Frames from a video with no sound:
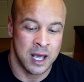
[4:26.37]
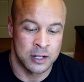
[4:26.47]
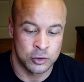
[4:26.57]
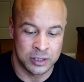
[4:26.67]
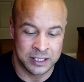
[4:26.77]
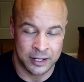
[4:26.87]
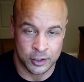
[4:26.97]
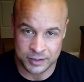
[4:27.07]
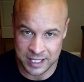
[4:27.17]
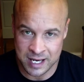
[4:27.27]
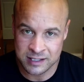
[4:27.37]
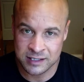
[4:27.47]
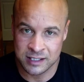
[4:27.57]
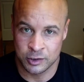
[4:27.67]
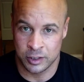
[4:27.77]
And you need to get on
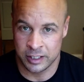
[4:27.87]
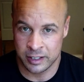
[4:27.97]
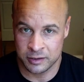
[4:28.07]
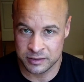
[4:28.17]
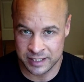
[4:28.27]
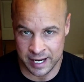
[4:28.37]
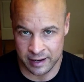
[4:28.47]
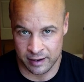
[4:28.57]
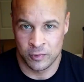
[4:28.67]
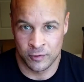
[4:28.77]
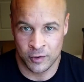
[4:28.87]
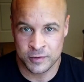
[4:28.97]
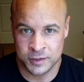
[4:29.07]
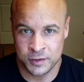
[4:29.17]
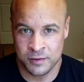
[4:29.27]
Test, and you need to get on Deca.
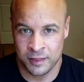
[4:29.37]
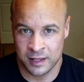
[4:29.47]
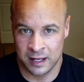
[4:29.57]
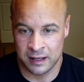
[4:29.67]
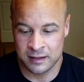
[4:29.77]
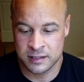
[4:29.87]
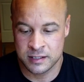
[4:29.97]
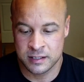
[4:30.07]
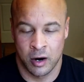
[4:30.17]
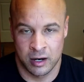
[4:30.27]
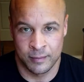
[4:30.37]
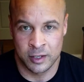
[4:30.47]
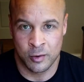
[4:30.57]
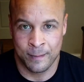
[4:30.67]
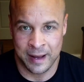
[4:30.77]
Those two things are gonna be
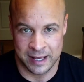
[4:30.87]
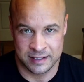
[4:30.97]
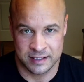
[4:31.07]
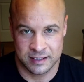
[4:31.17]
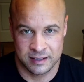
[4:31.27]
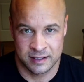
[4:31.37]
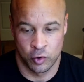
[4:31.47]
your base.